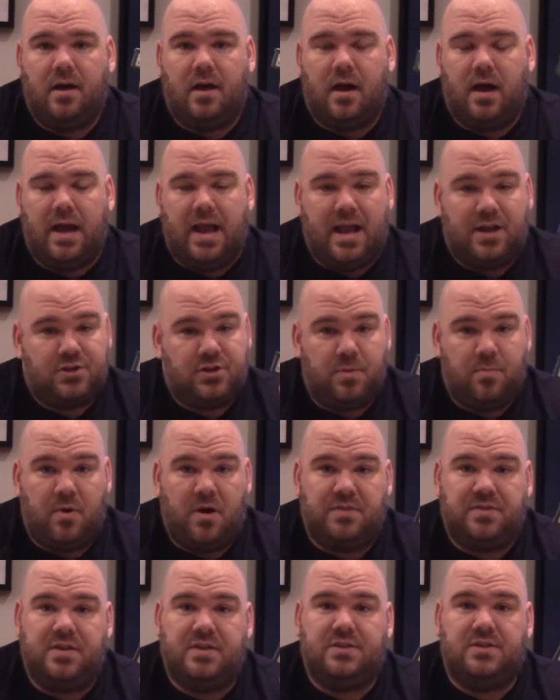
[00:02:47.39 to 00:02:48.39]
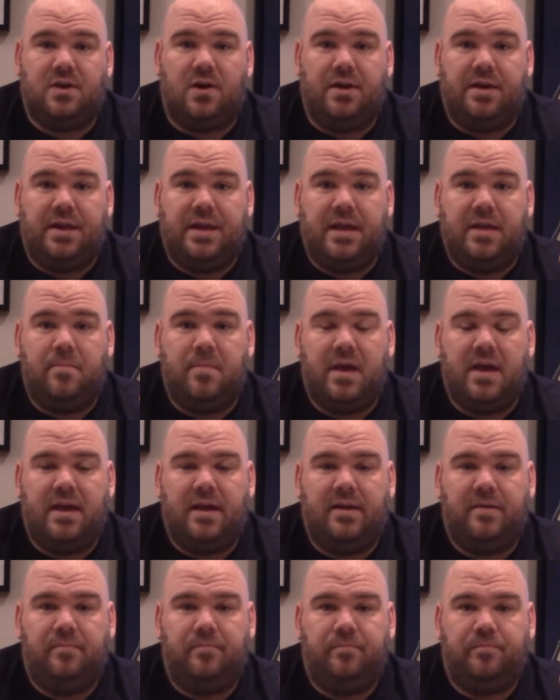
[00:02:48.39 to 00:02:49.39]
I actually bought this on
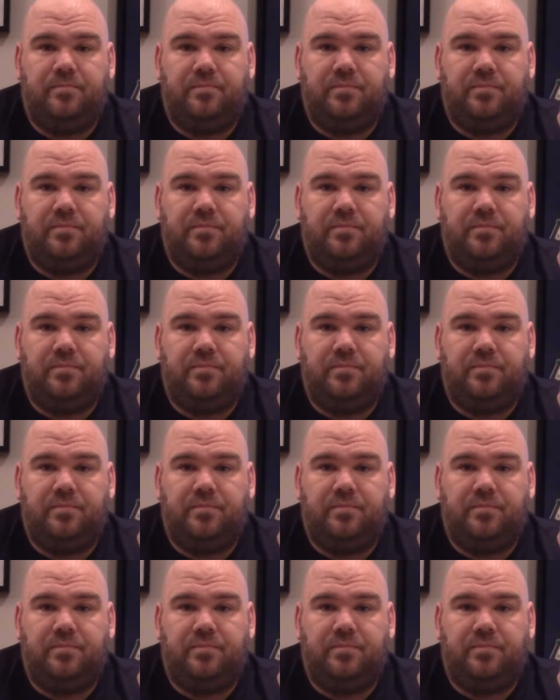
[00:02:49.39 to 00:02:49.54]
eBay.